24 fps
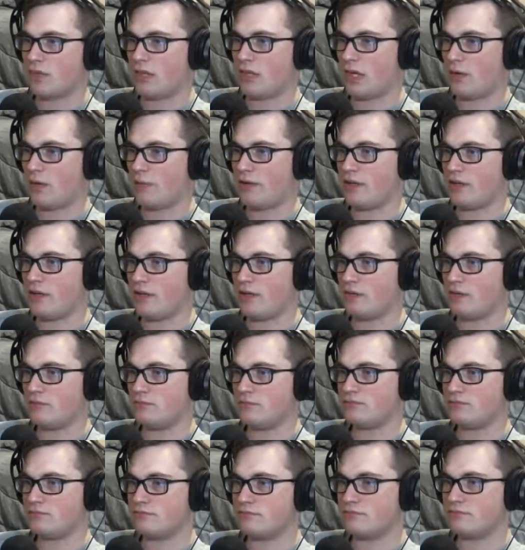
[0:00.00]
There we go.
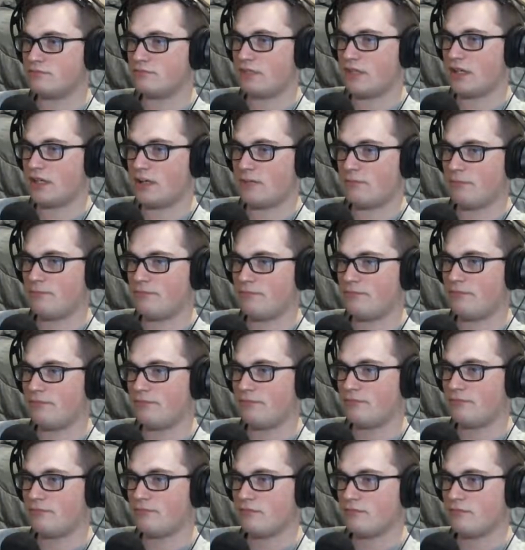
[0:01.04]
Yep.
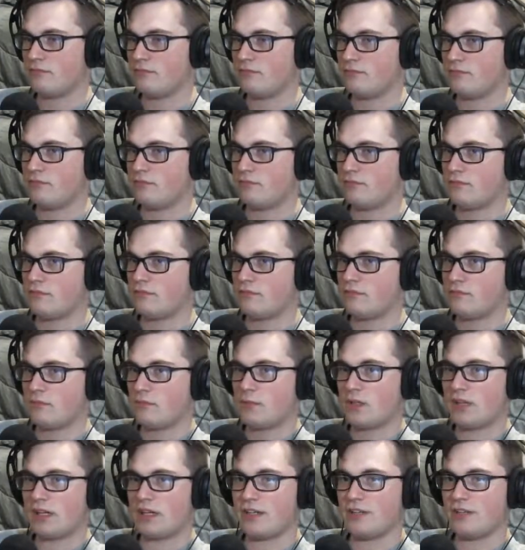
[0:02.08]

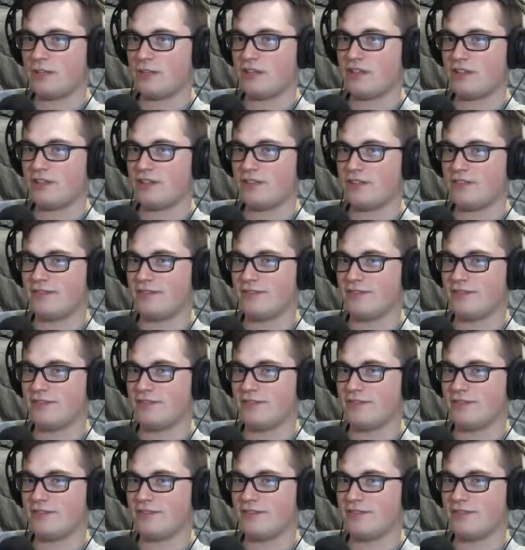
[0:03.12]
Did I do good?